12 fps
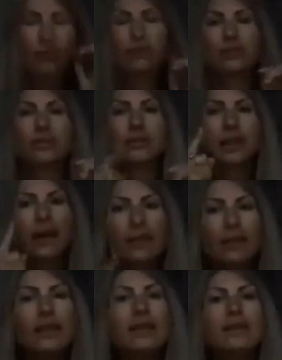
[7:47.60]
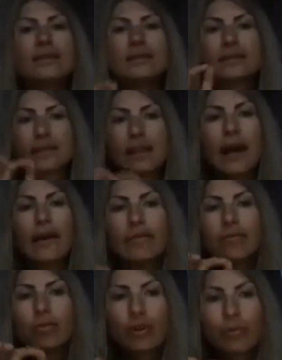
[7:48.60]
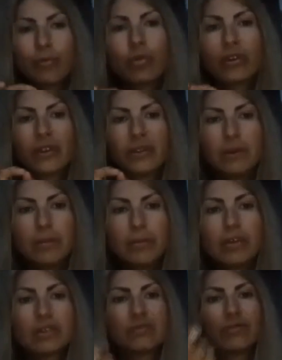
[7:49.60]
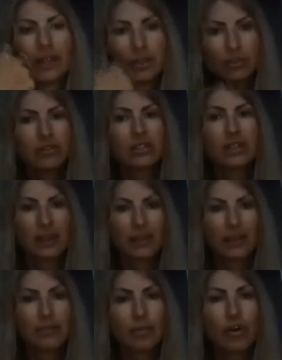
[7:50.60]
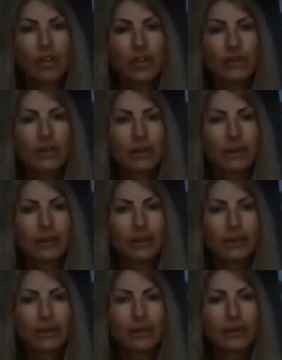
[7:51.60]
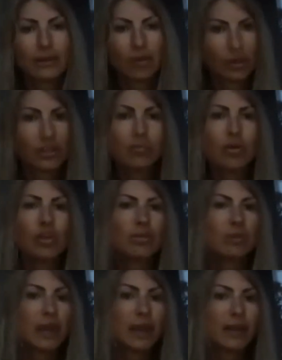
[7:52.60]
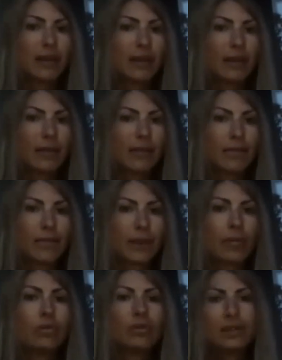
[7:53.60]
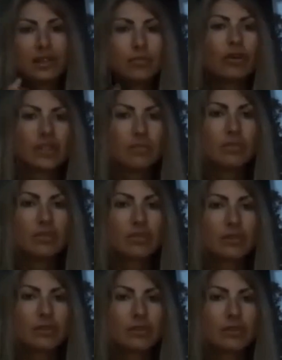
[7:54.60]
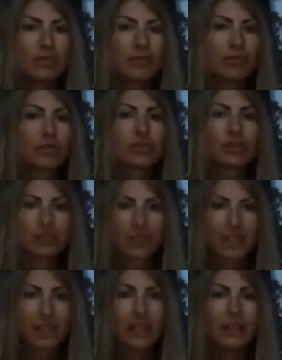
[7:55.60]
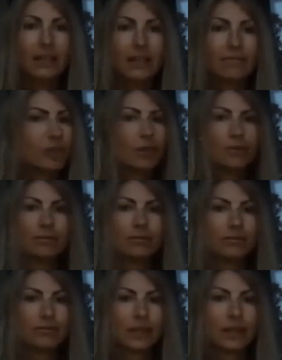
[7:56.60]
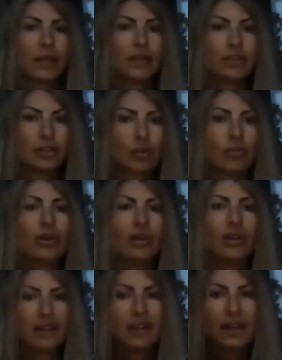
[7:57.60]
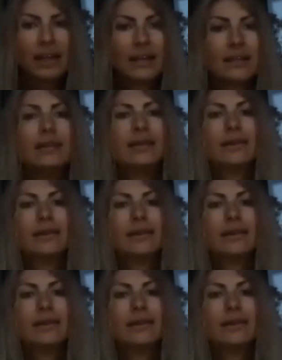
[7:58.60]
there's nothing in this life more important than me, because if I don't stay in this body, will this body be healthy? Will this body be serving me for as long as I need? No. So again,